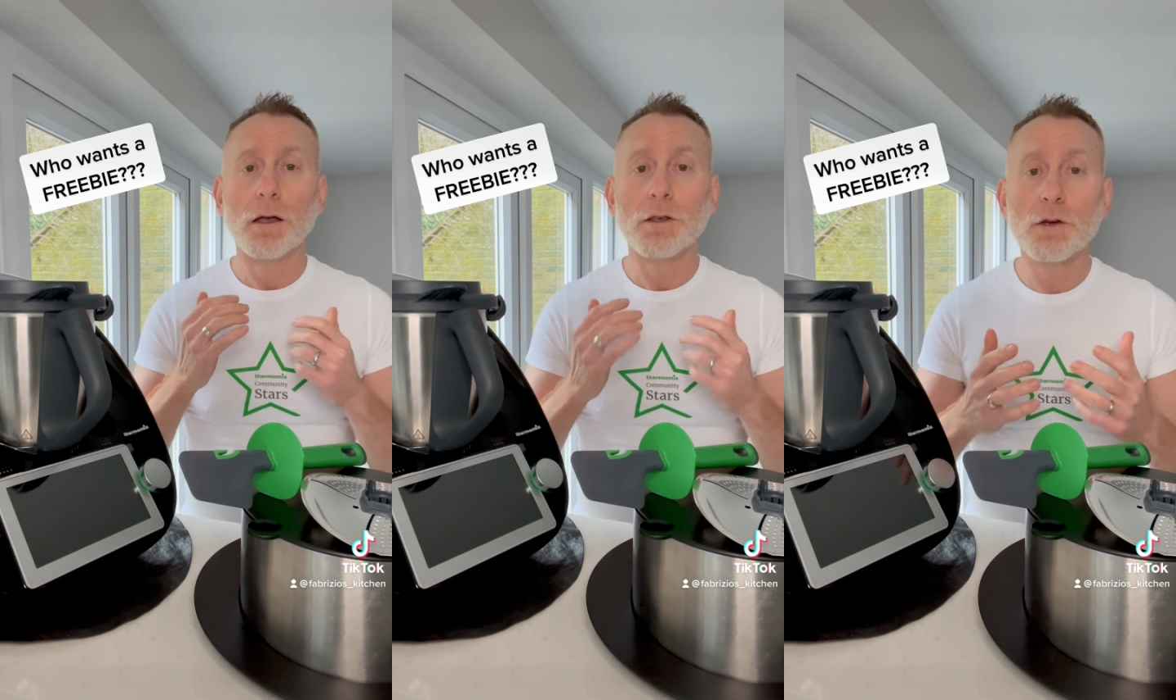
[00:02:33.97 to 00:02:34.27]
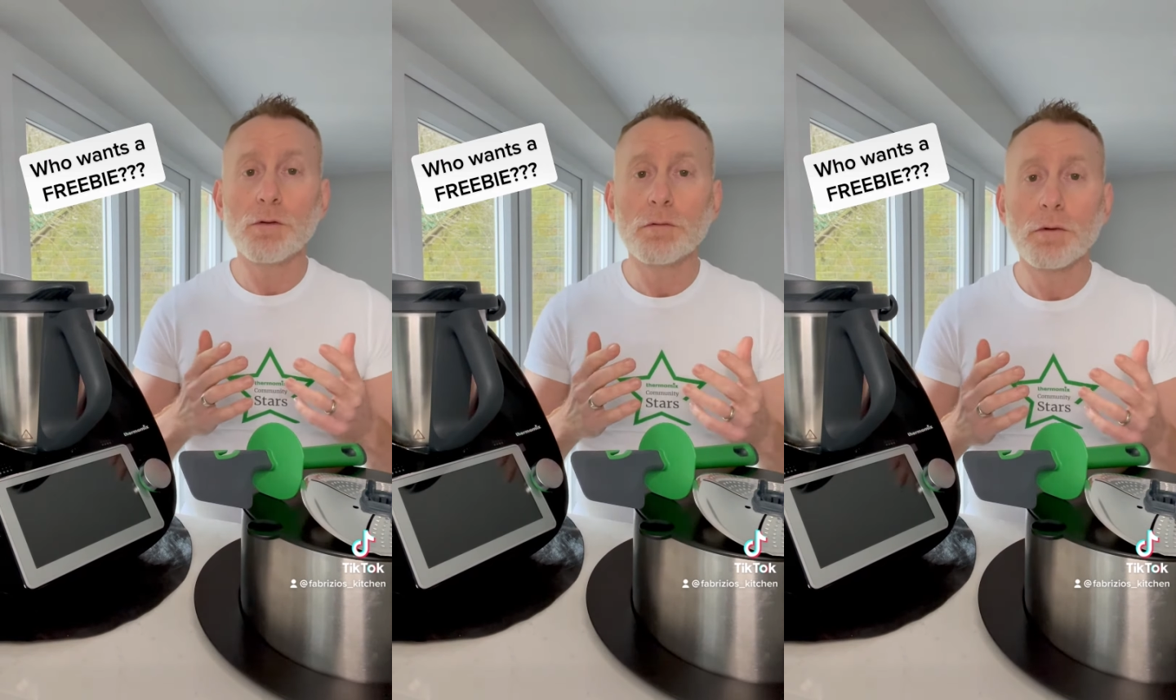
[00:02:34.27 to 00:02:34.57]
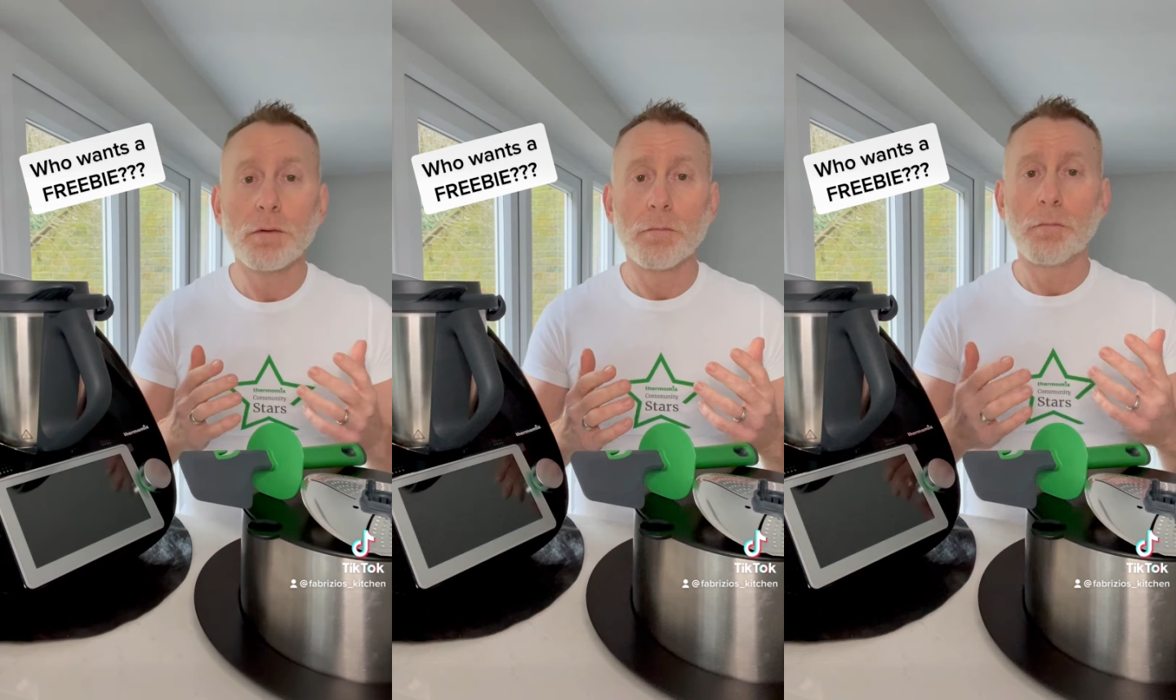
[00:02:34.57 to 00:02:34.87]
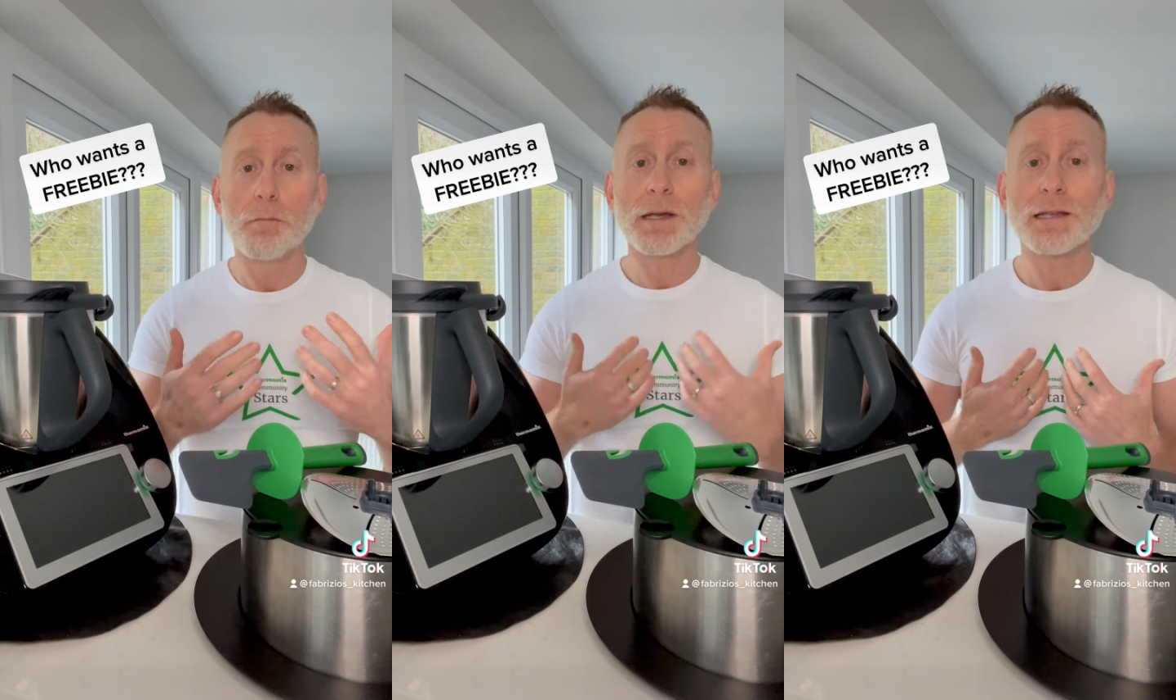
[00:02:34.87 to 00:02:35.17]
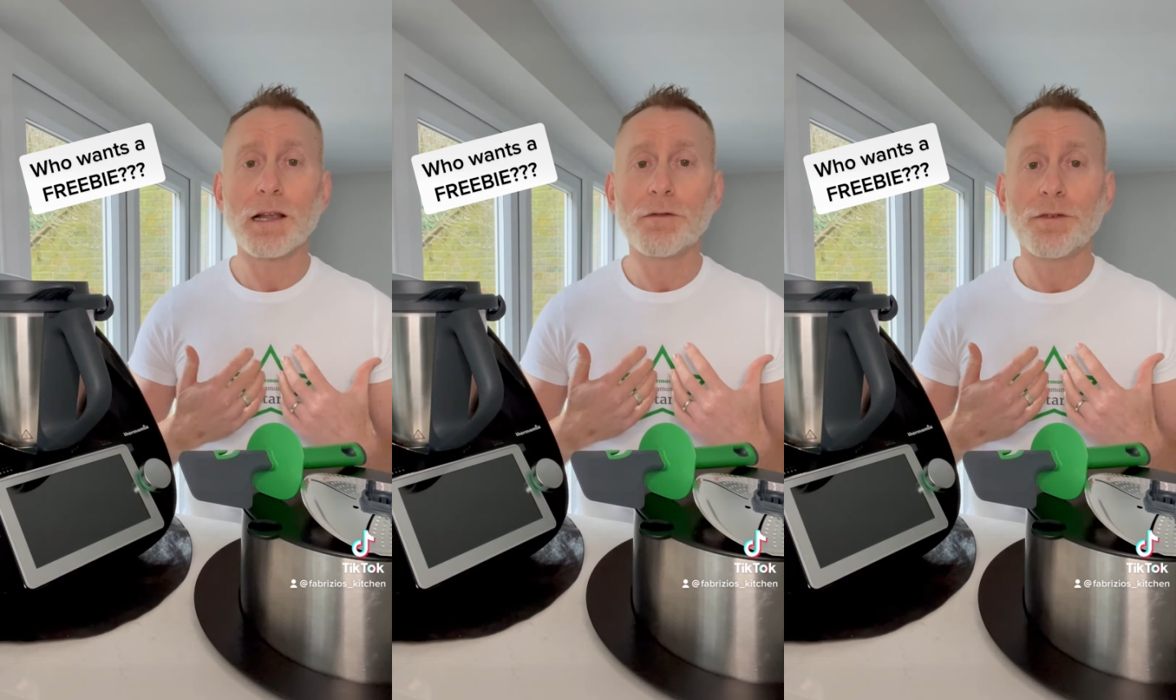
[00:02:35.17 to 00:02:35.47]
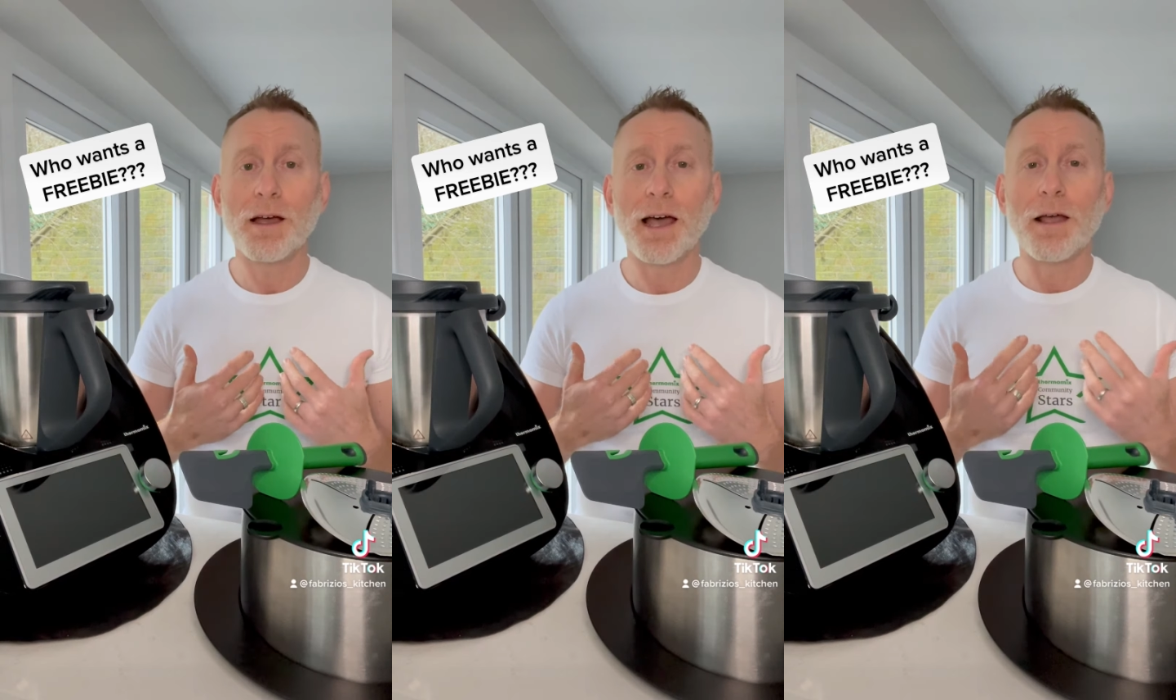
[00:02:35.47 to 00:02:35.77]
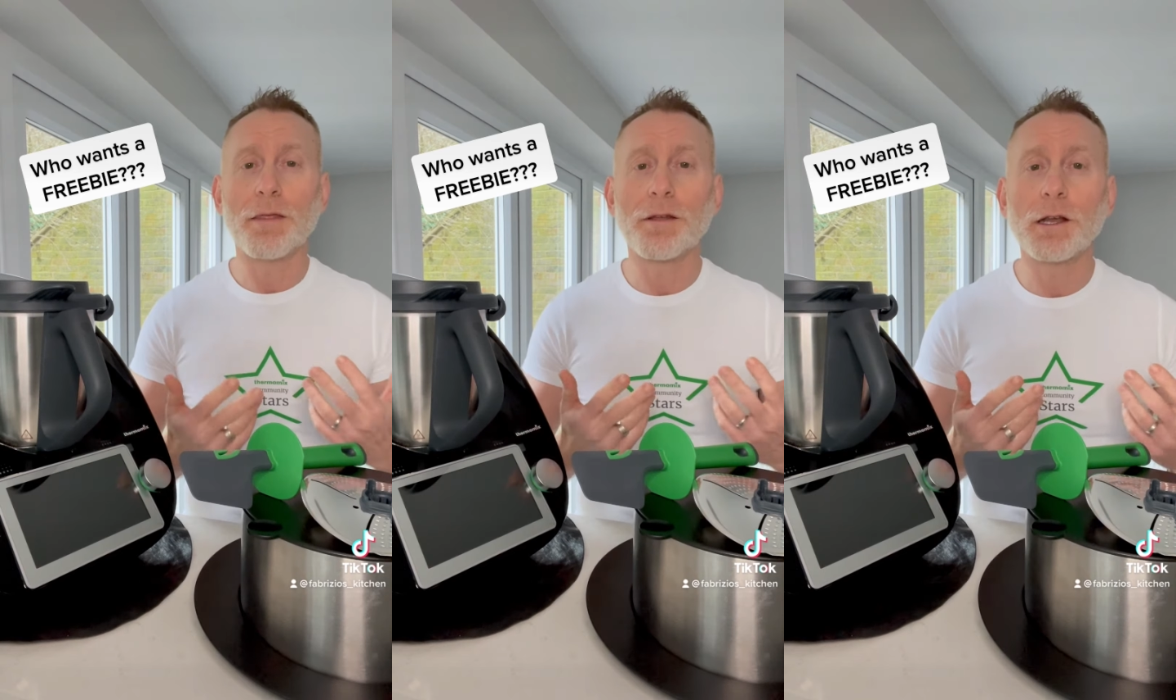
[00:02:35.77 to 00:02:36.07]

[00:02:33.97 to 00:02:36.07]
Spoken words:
You, myself, and 3